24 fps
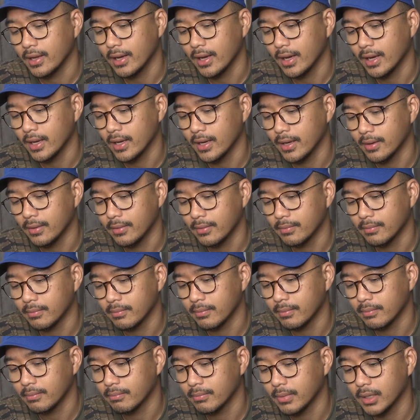Um,
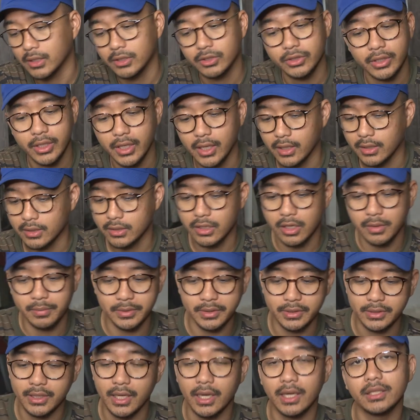Montreal is
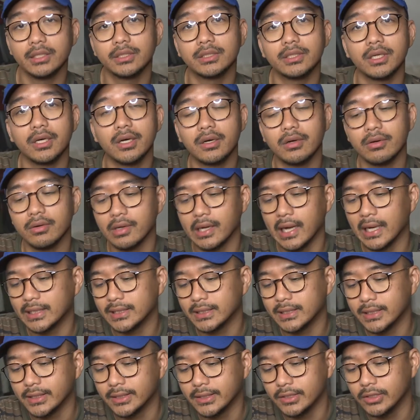almost done, so I
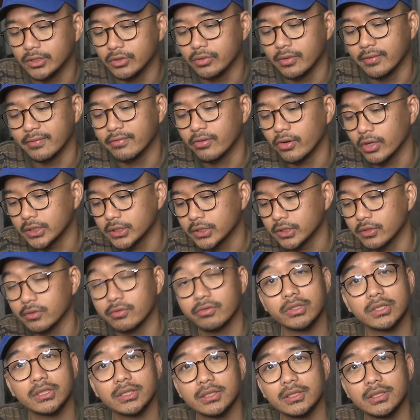just need to do the
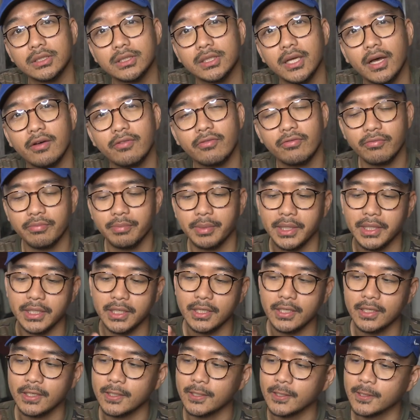voiceovers and stuff. But
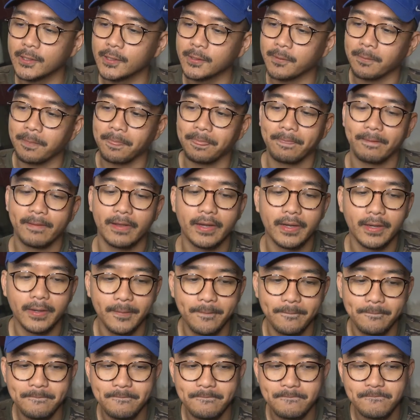
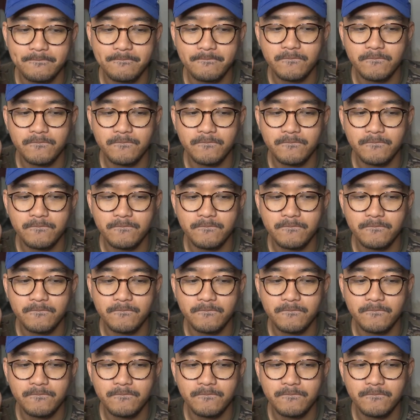um,